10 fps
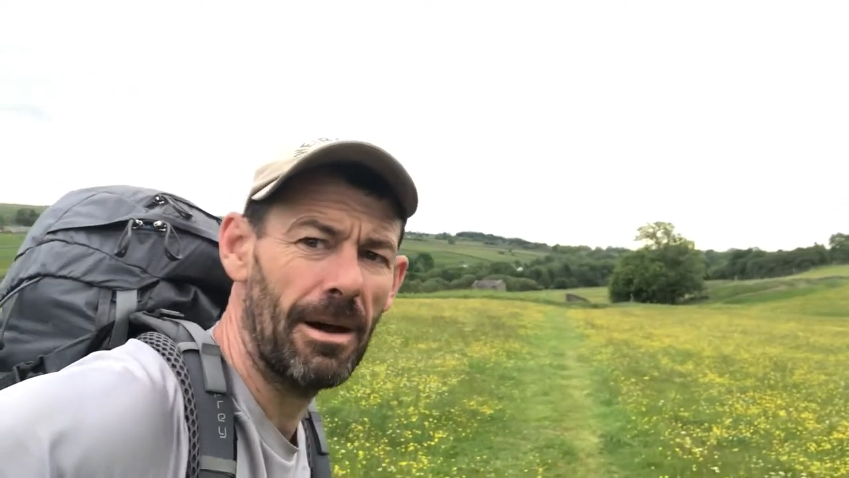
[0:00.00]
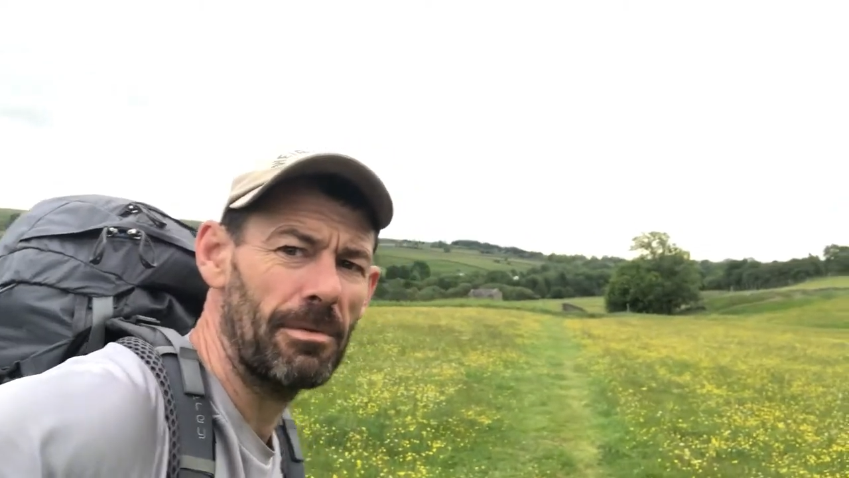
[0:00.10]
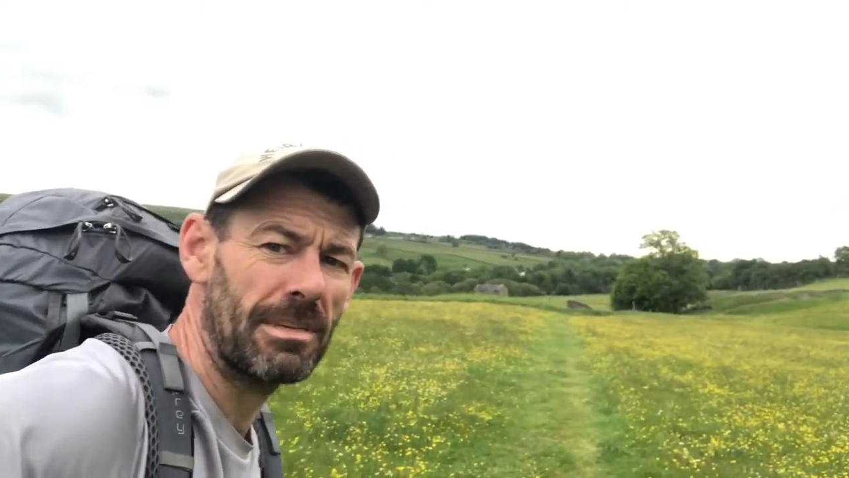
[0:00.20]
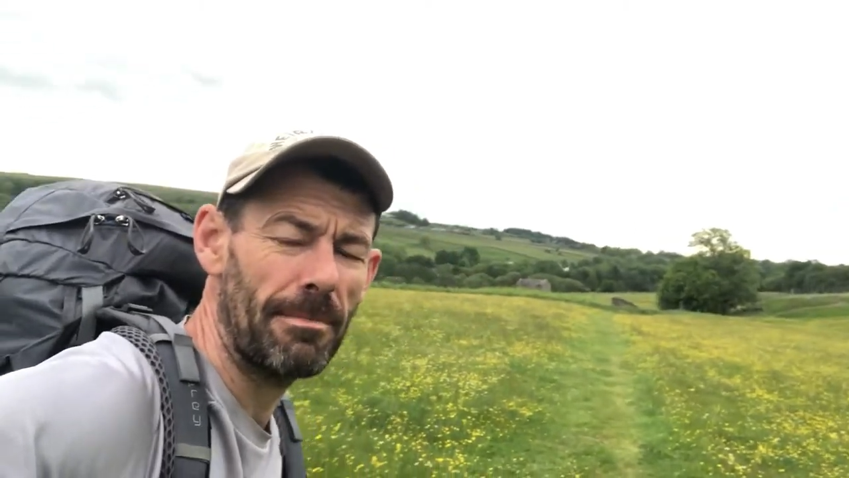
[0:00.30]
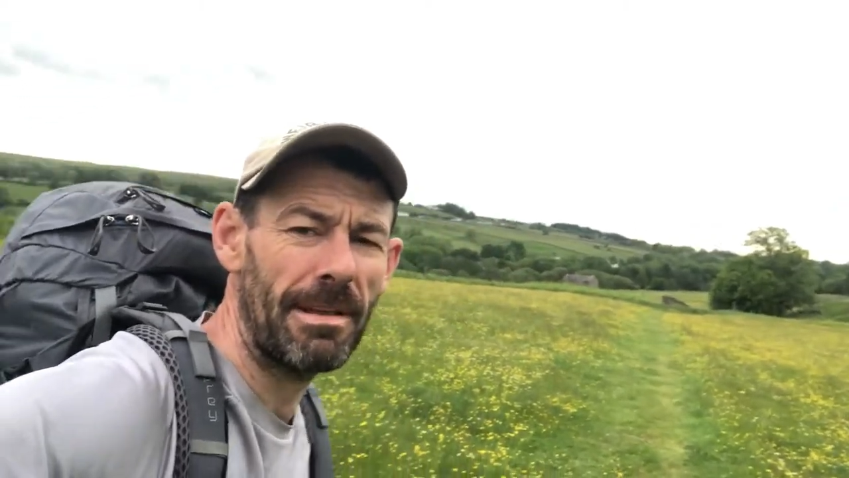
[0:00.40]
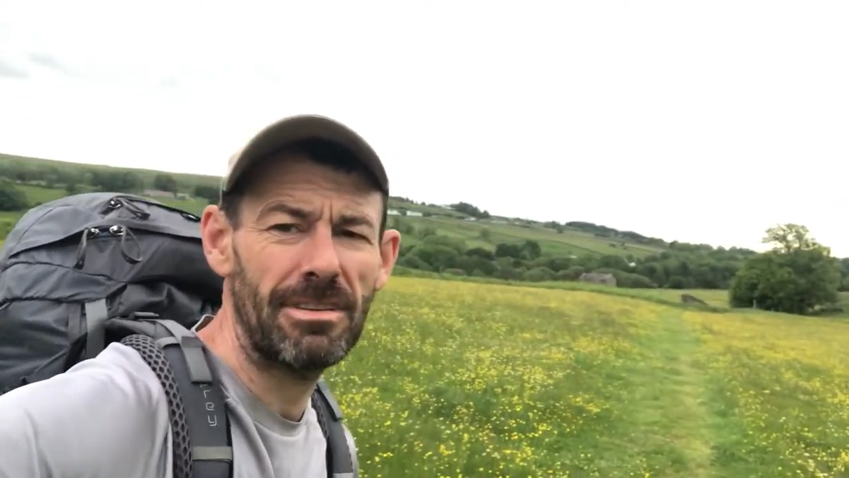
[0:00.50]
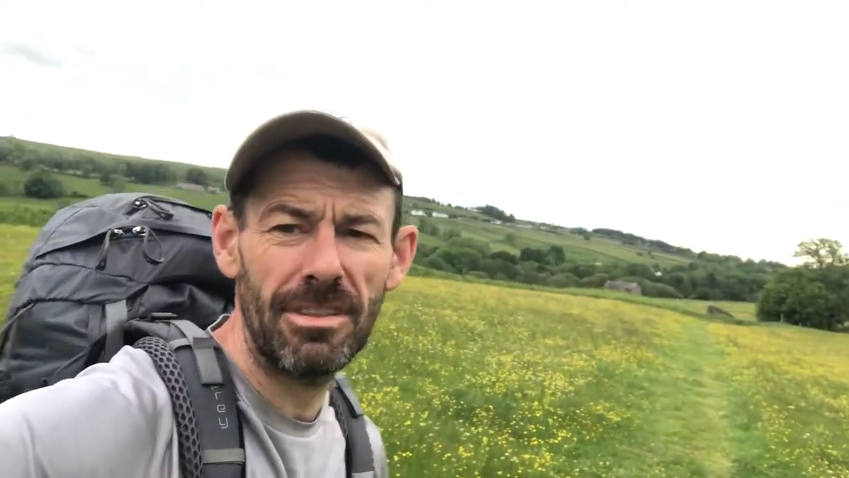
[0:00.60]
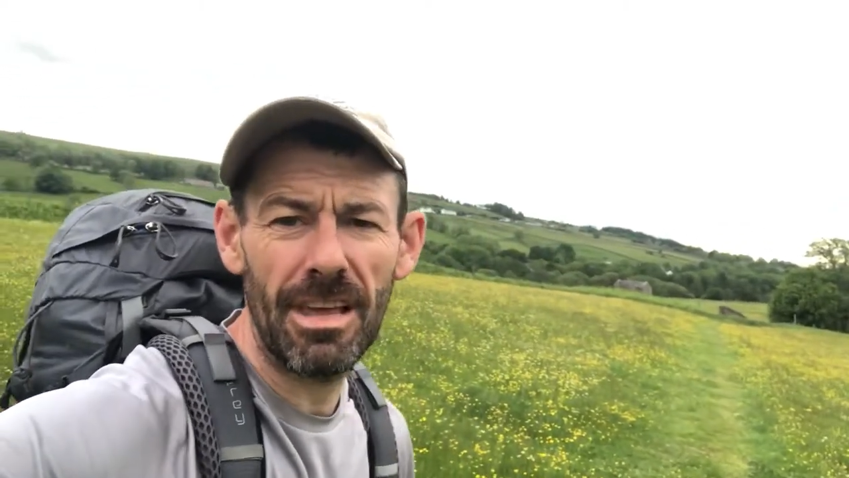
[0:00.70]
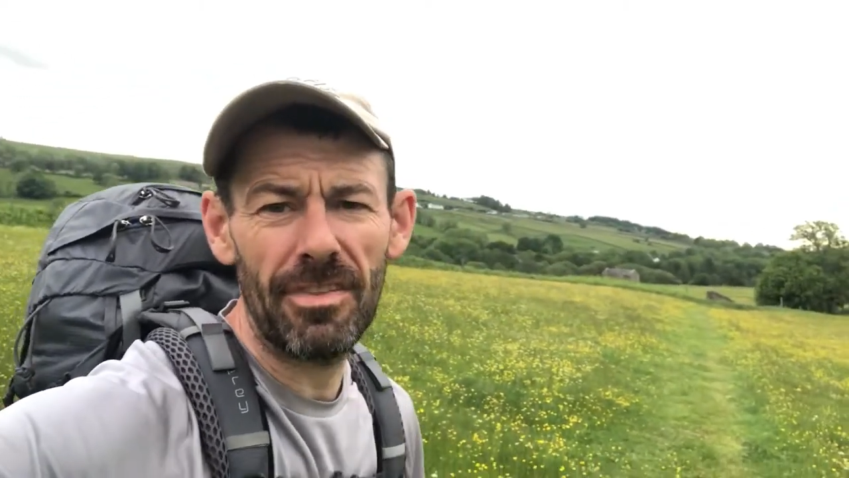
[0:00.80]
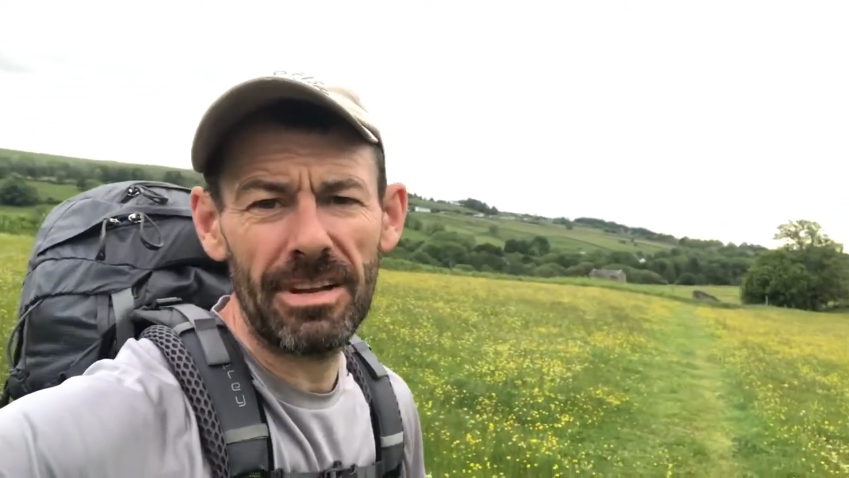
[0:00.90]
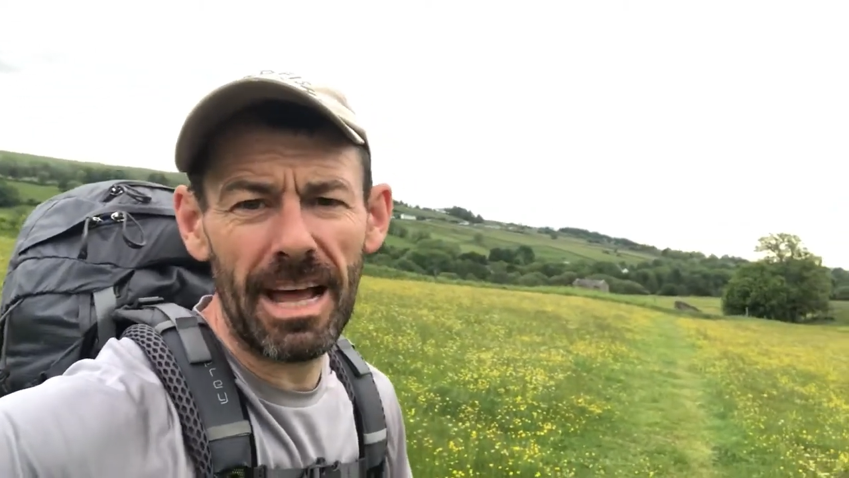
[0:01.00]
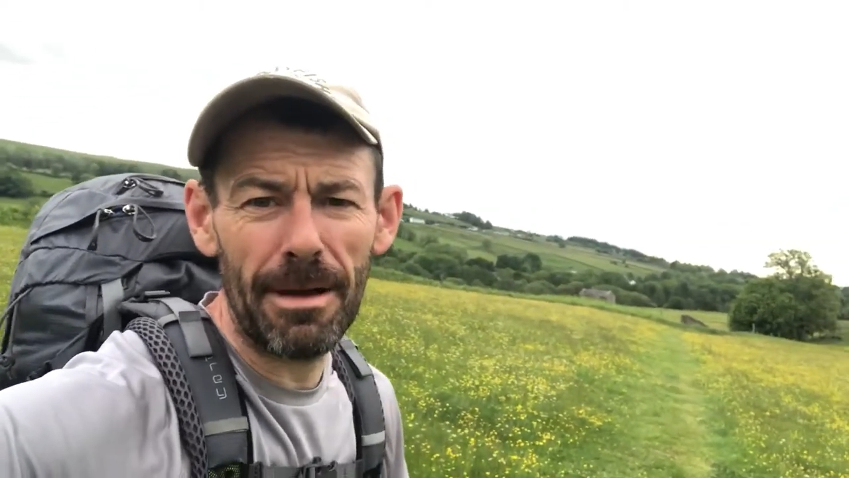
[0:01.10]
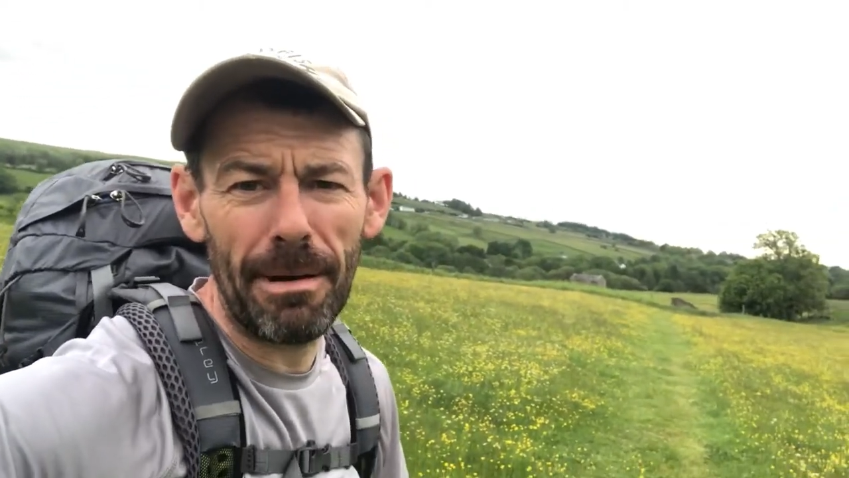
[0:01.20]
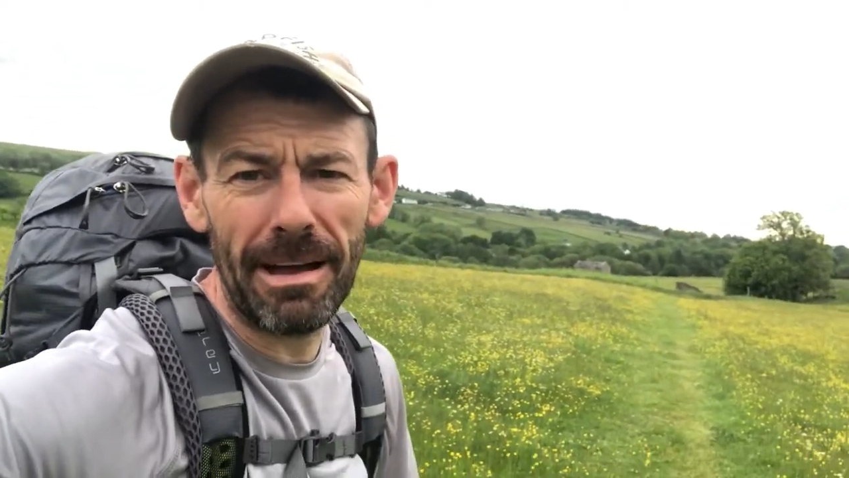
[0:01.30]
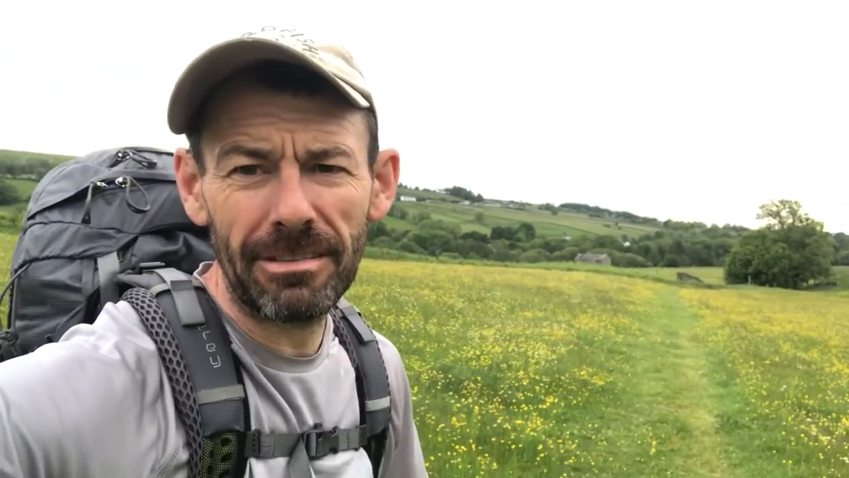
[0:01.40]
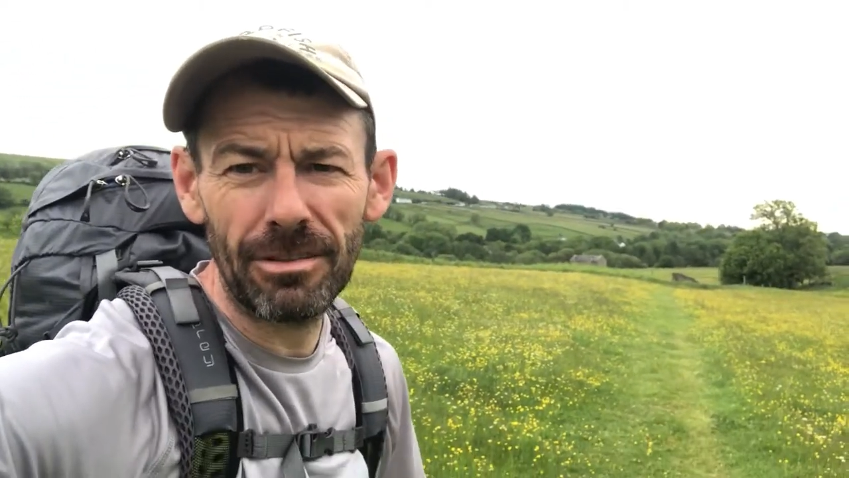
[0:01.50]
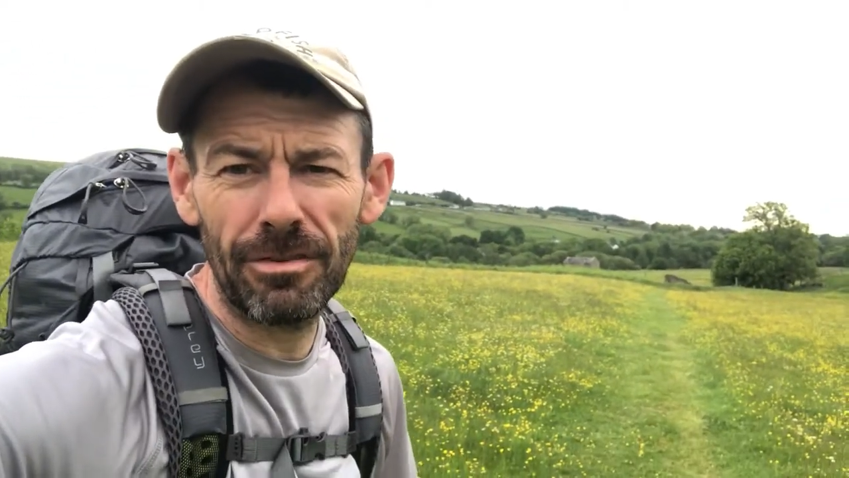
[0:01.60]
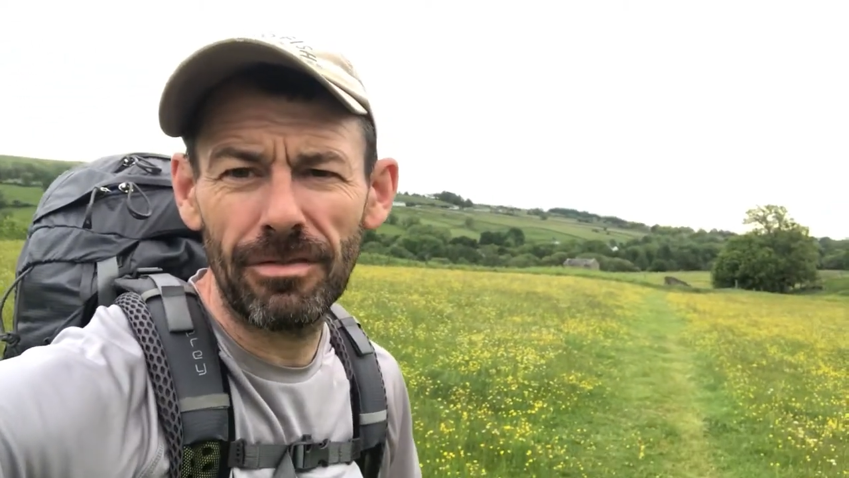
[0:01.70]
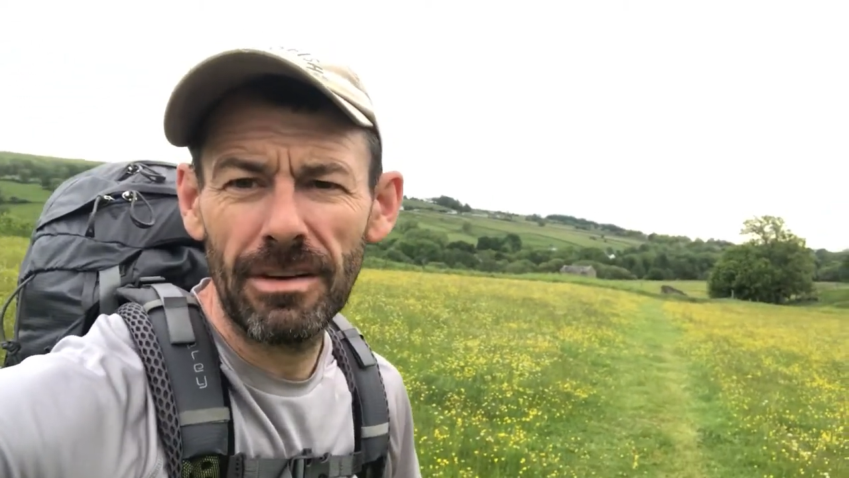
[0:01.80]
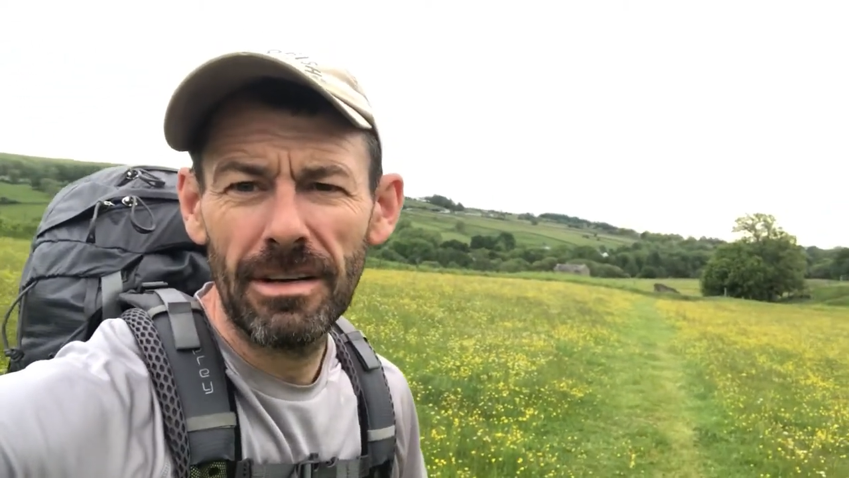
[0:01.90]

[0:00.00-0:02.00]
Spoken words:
which I mentioned the other day about sort of